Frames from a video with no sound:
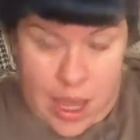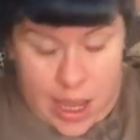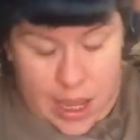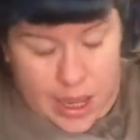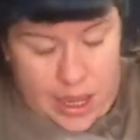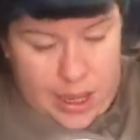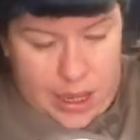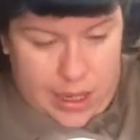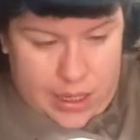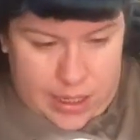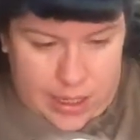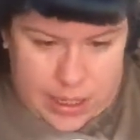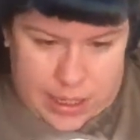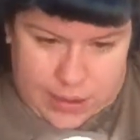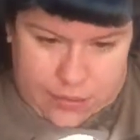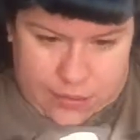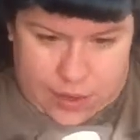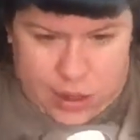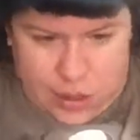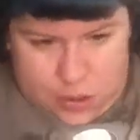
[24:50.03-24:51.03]
And
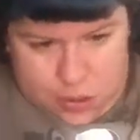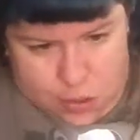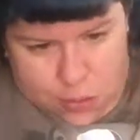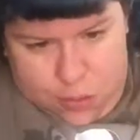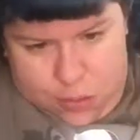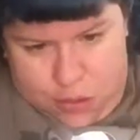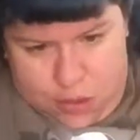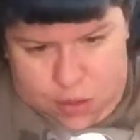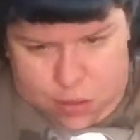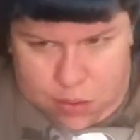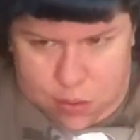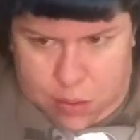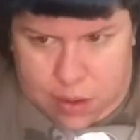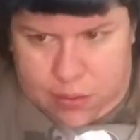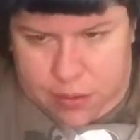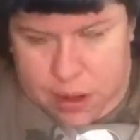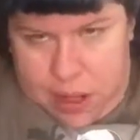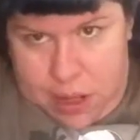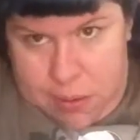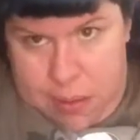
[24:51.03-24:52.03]
if you, I
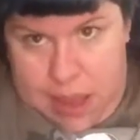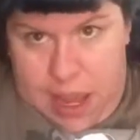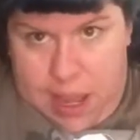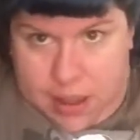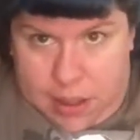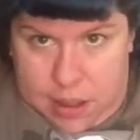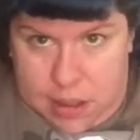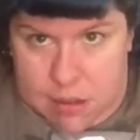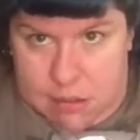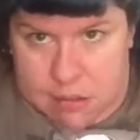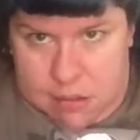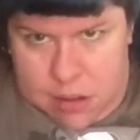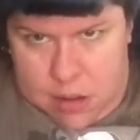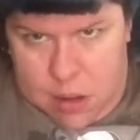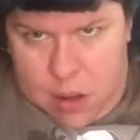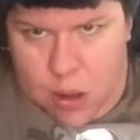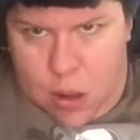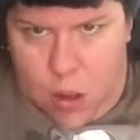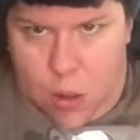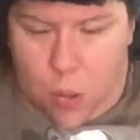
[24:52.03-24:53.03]
forgot the back.
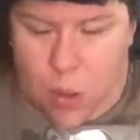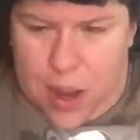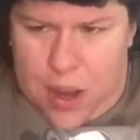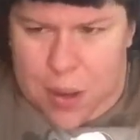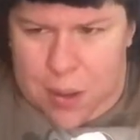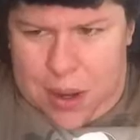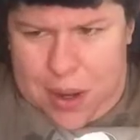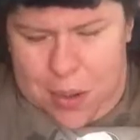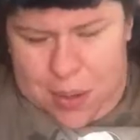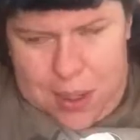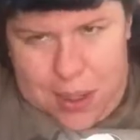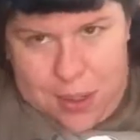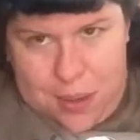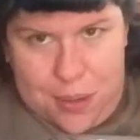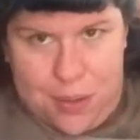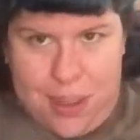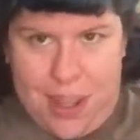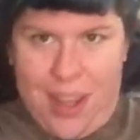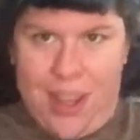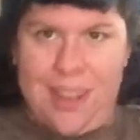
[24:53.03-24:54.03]
Why do I always do
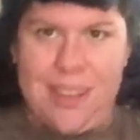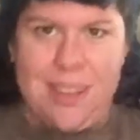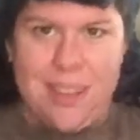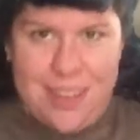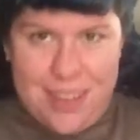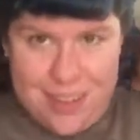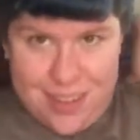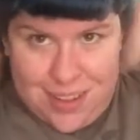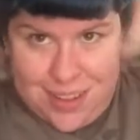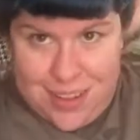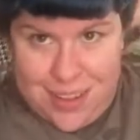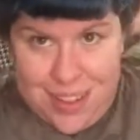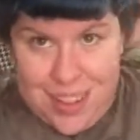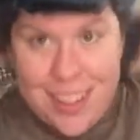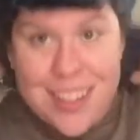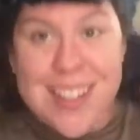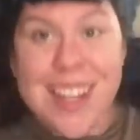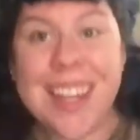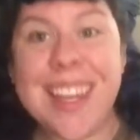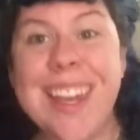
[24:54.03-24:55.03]
that?
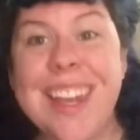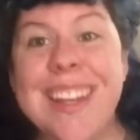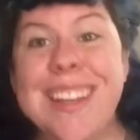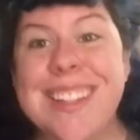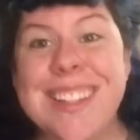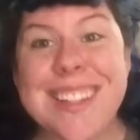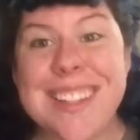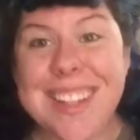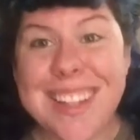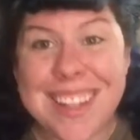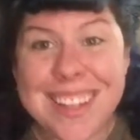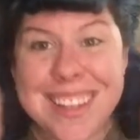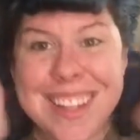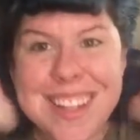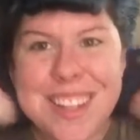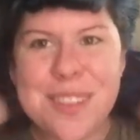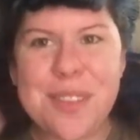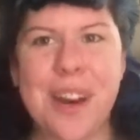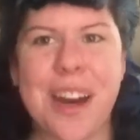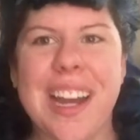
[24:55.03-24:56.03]
Because I can't see it,
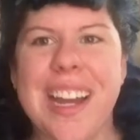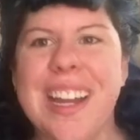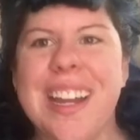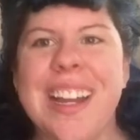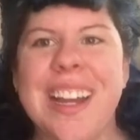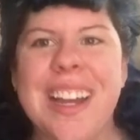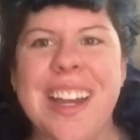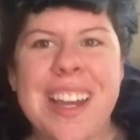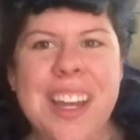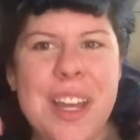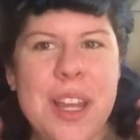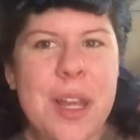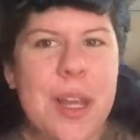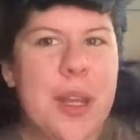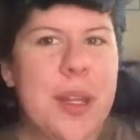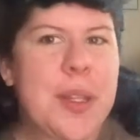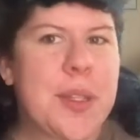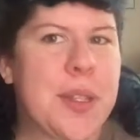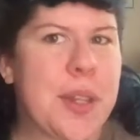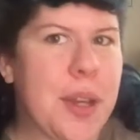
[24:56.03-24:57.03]
that's why.
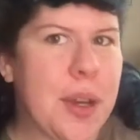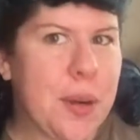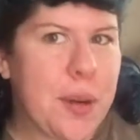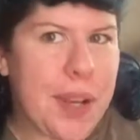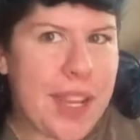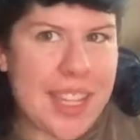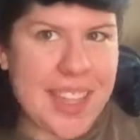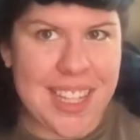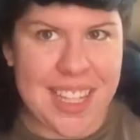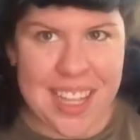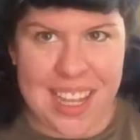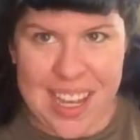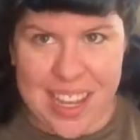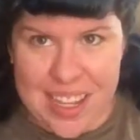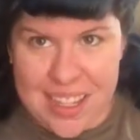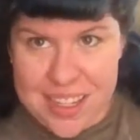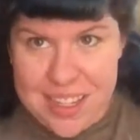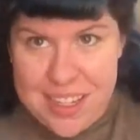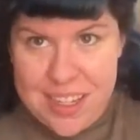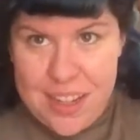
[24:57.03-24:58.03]
So in the
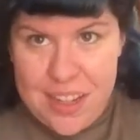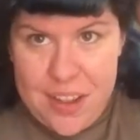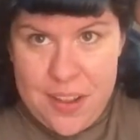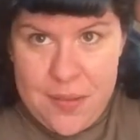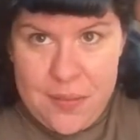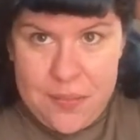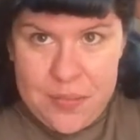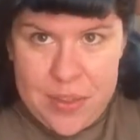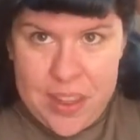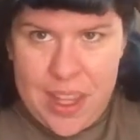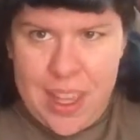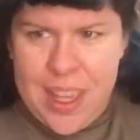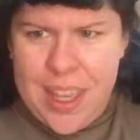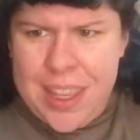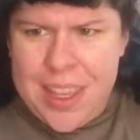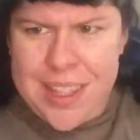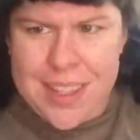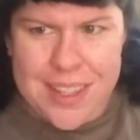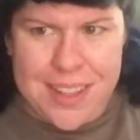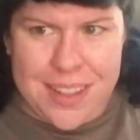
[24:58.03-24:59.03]
end,
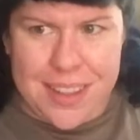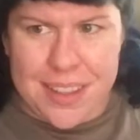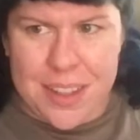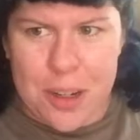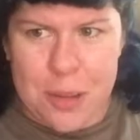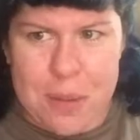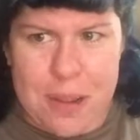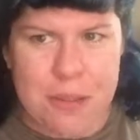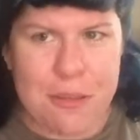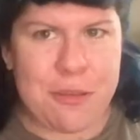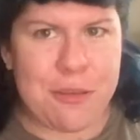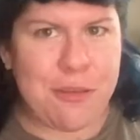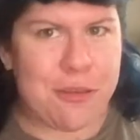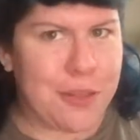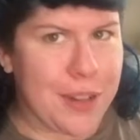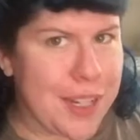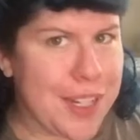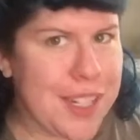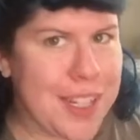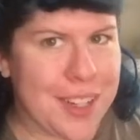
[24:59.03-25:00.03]
this is a little bit
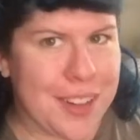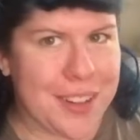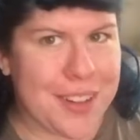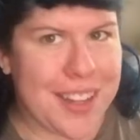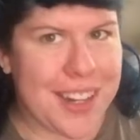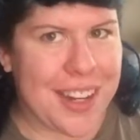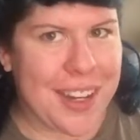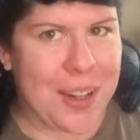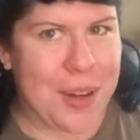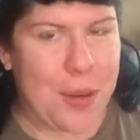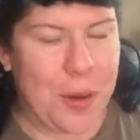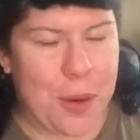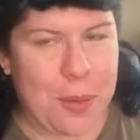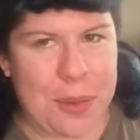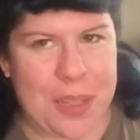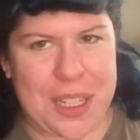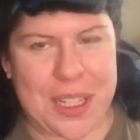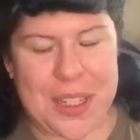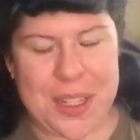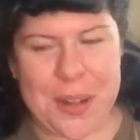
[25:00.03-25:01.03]
frizzier than I
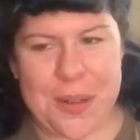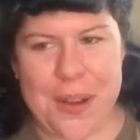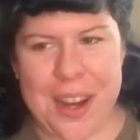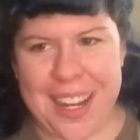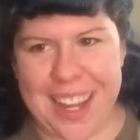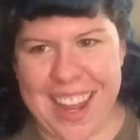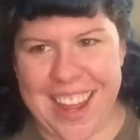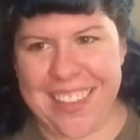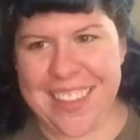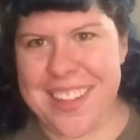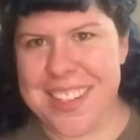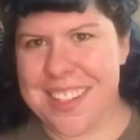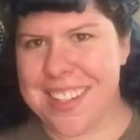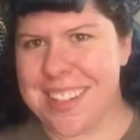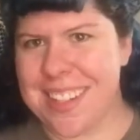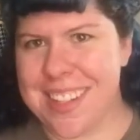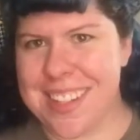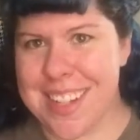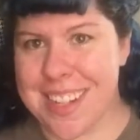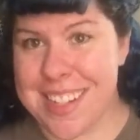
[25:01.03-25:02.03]
normally do. Again, this is
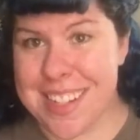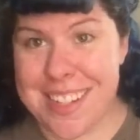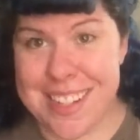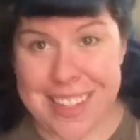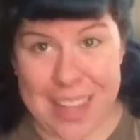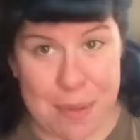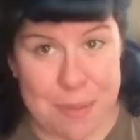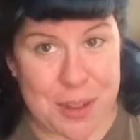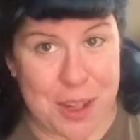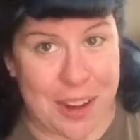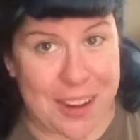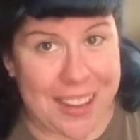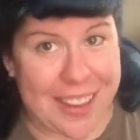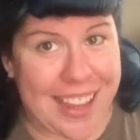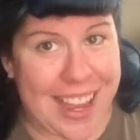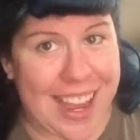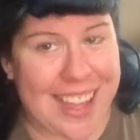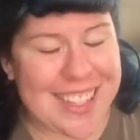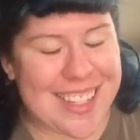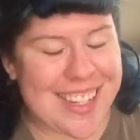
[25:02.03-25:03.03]
because I slept on it
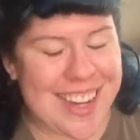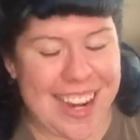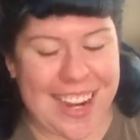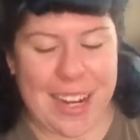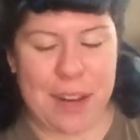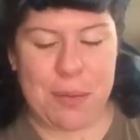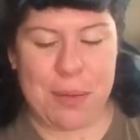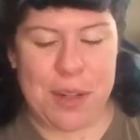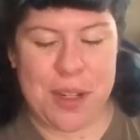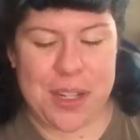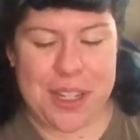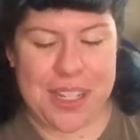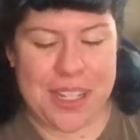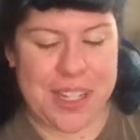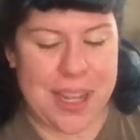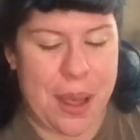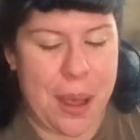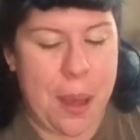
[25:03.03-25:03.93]
last night, which is